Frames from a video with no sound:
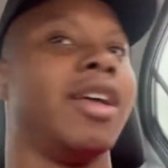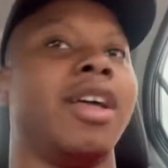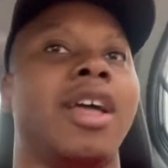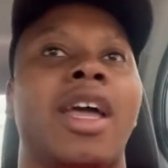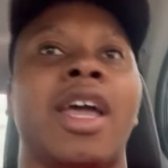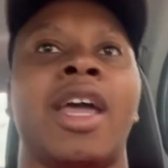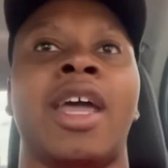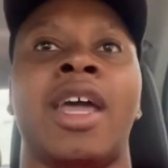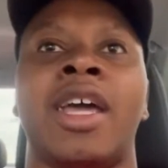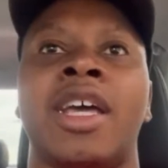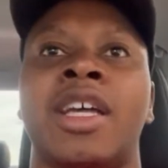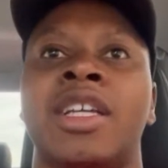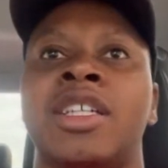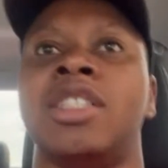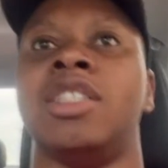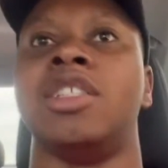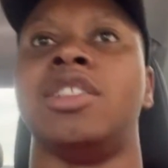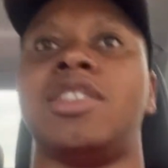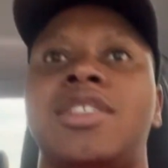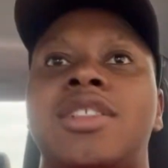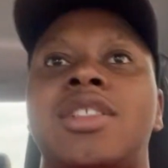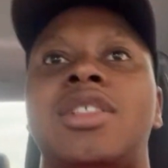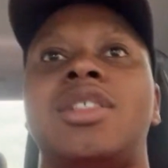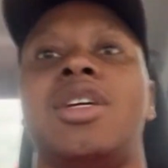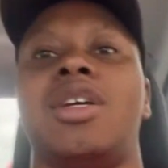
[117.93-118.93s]
and
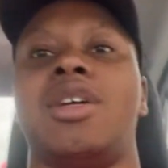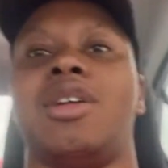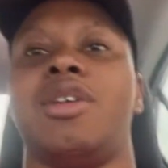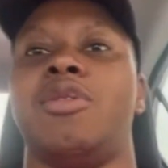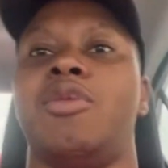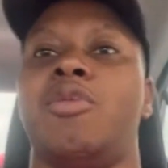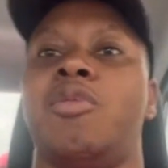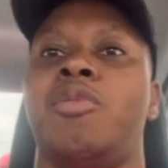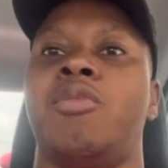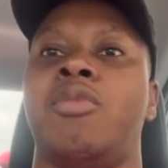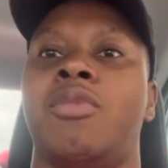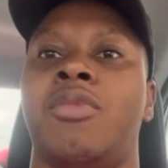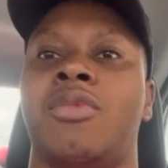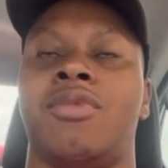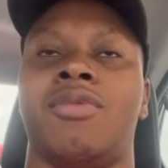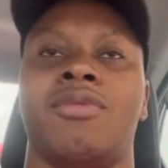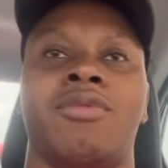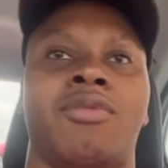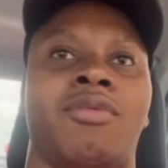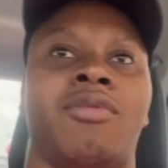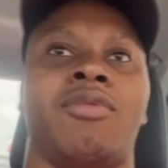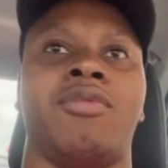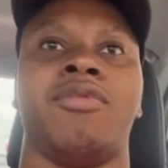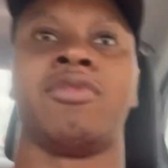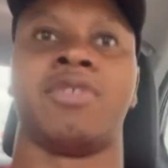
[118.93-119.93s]

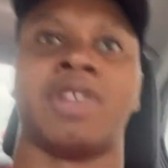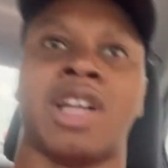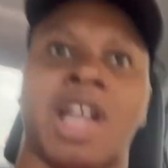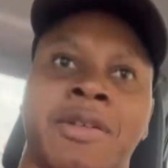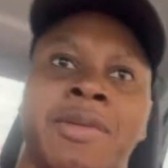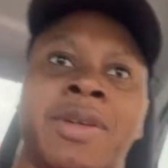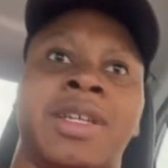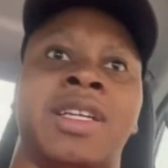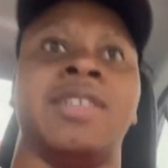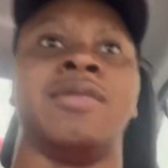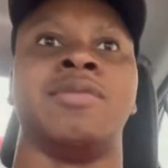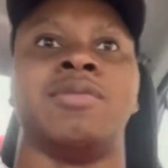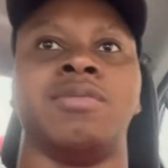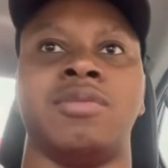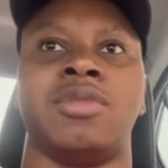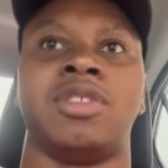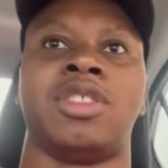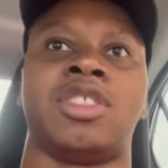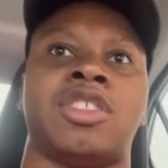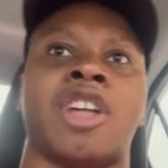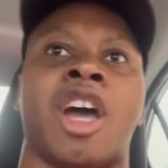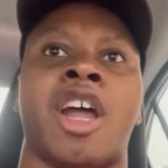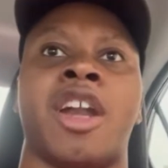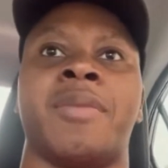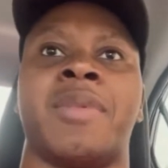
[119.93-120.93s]
I mean,
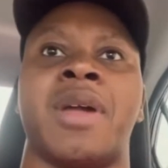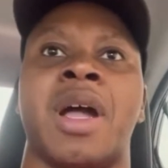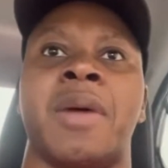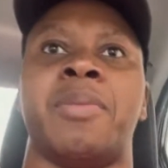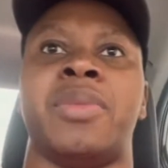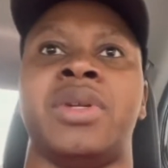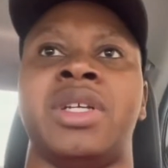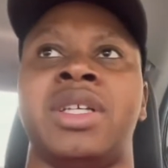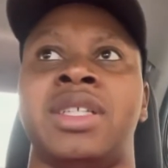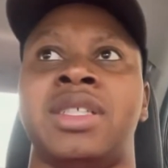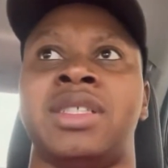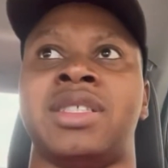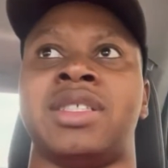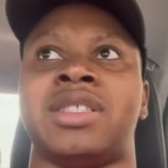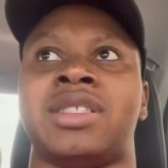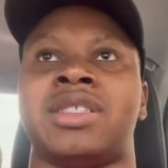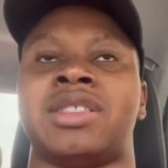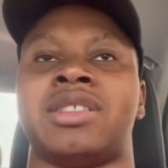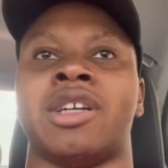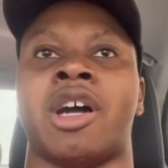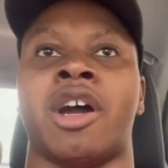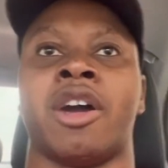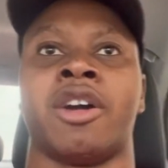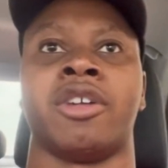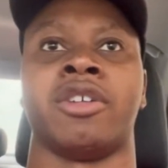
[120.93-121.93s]
startup companies
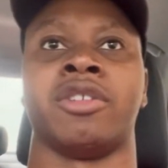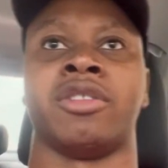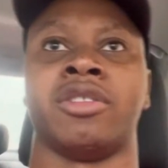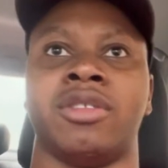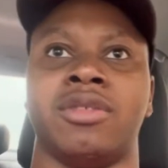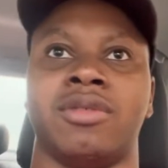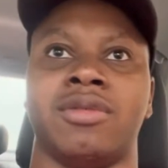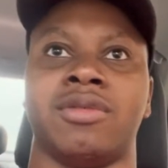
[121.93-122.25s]
are